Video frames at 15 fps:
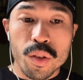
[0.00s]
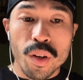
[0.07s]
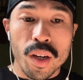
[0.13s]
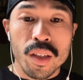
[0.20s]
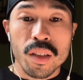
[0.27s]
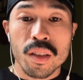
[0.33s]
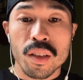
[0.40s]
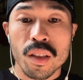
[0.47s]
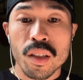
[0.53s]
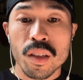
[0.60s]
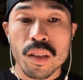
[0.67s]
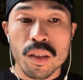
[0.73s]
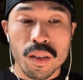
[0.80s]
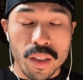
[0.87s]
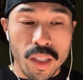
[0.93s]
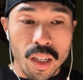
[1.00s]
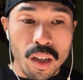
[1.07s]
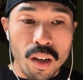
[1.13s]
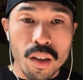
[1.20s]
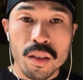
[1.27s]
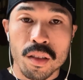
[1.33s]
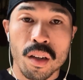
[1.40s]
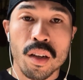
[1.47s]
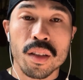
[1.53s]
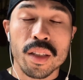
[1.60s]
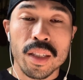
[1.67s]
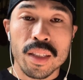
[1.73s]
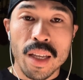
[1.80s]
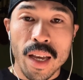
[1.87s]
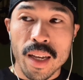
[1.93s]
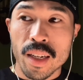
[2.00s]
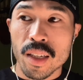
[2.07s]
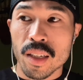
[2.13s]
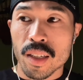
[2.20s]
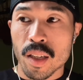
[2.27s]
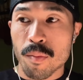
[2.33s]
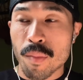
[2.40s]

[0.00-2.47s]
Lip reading: try to steal and it caused all this headache